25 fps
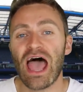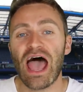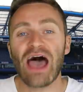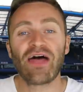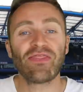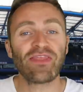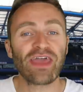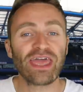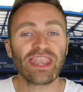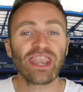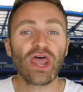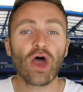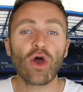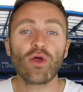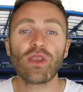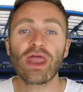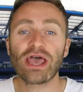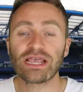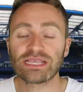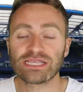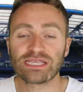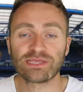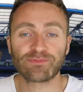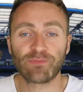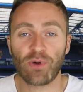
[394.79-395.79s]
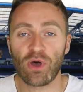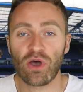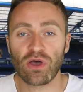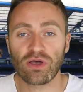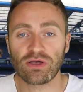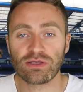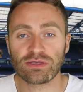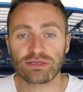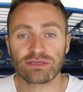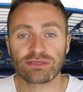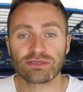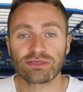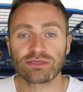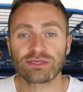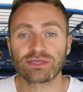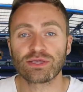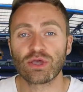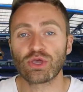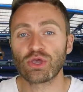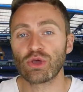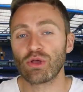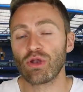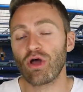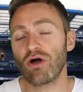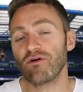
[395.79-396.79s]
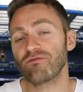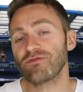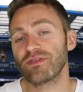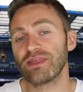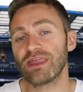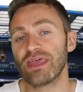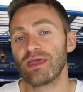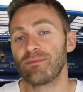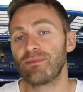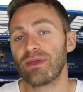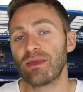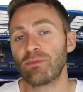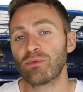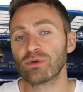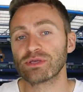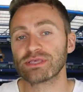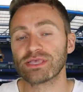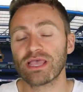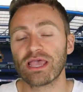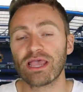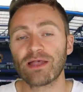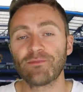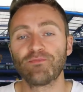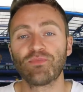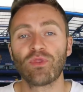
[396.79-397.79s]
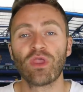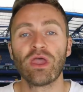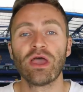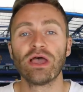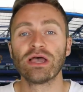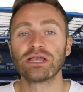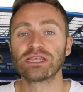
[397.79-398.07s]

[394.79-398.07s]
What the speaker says: And they're known as Spurs. So you'll often hear people say,